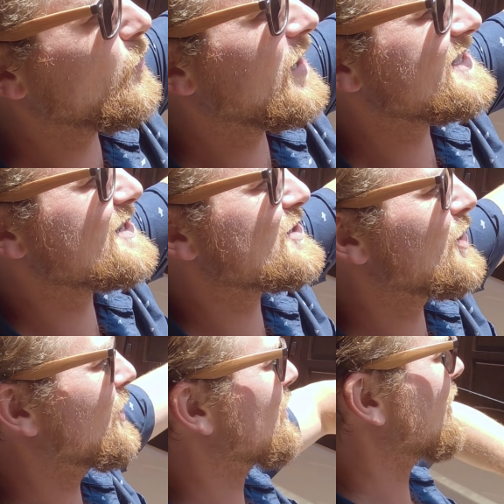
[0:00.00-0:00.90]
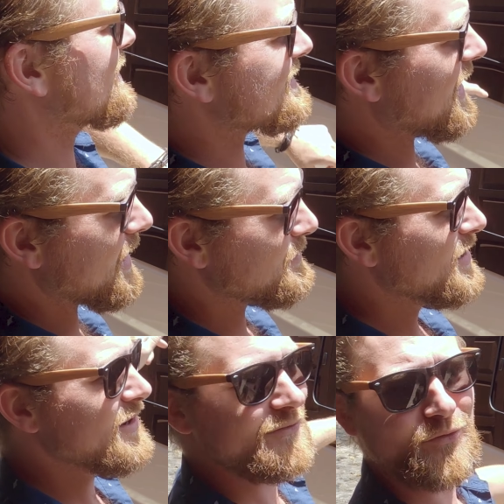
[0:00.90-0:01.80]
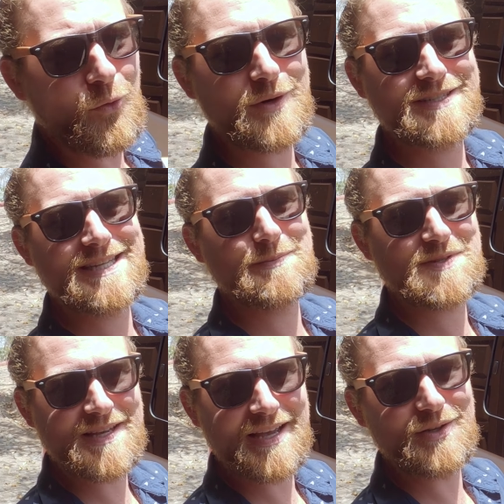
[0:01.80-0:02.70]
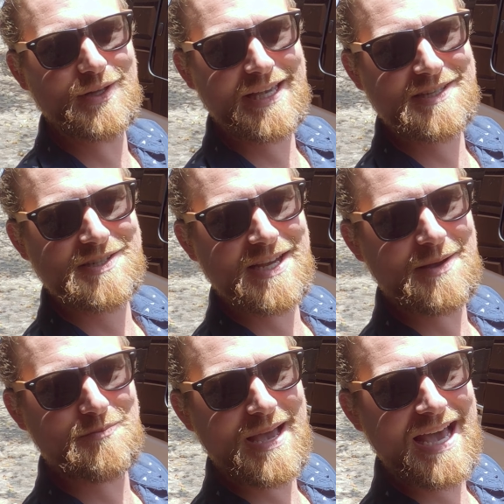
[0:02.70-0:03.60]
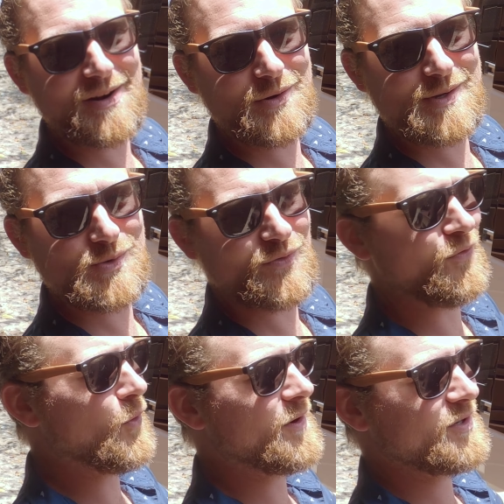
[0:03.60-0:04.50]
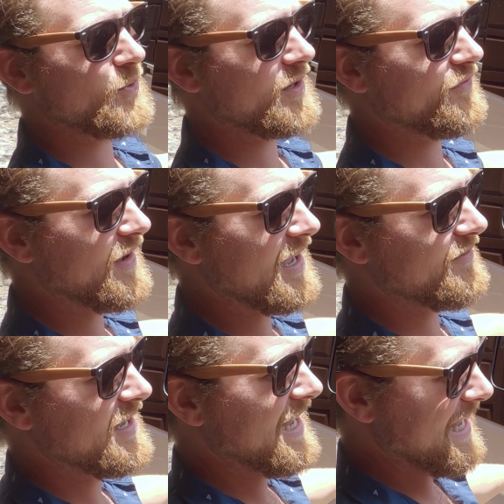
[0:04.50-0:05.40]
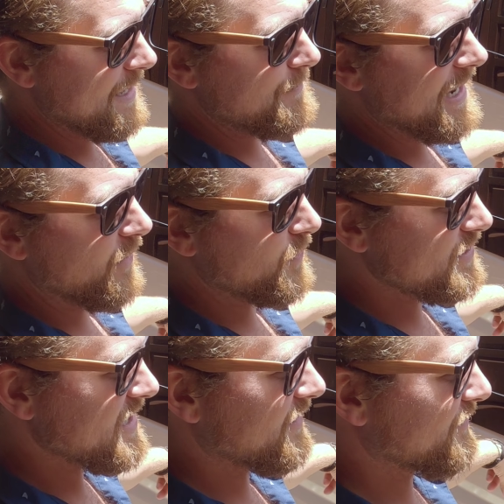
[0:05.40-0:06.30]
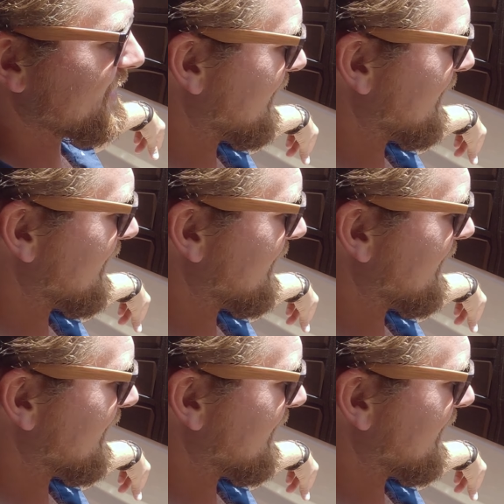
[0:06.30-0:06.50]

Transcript: watts of solar on top, 4 deep cycle AGM batteries with 425 amp hours of